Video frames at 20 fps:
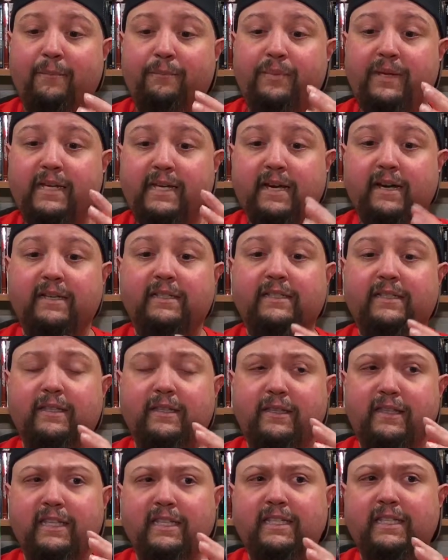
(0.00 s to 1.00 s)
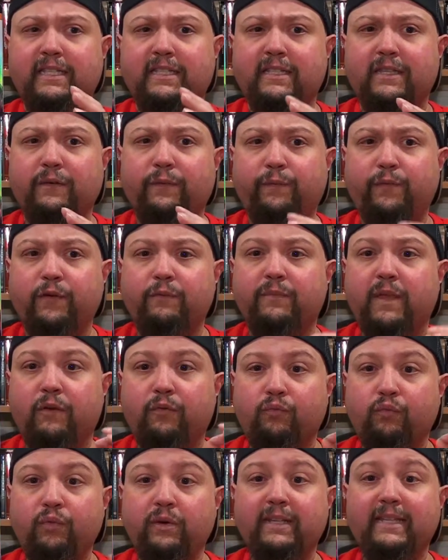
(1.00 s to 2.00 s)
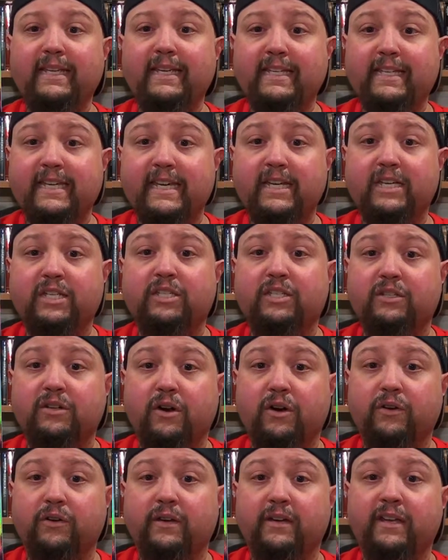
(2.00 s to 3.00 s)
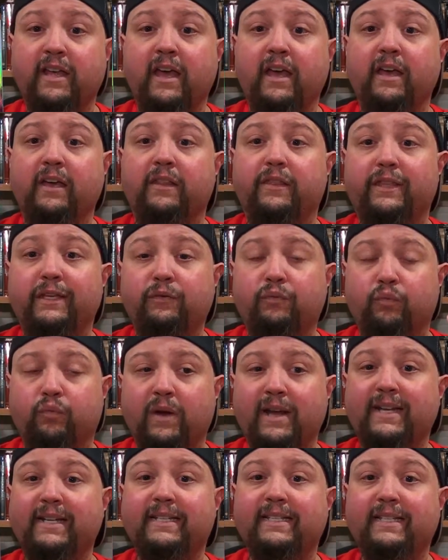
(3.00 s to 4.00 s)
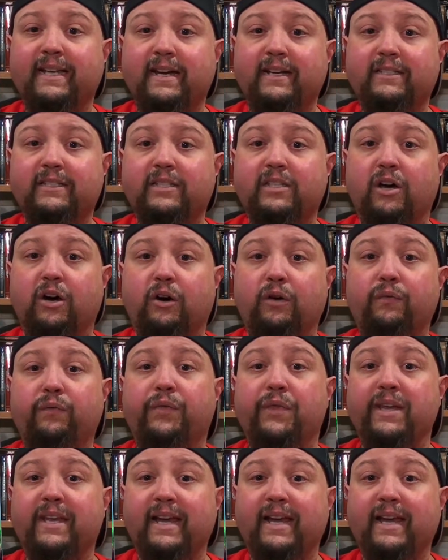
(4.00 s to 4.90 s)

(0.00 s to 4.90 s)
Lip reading: because this is the film that really kick-started the renaissance of the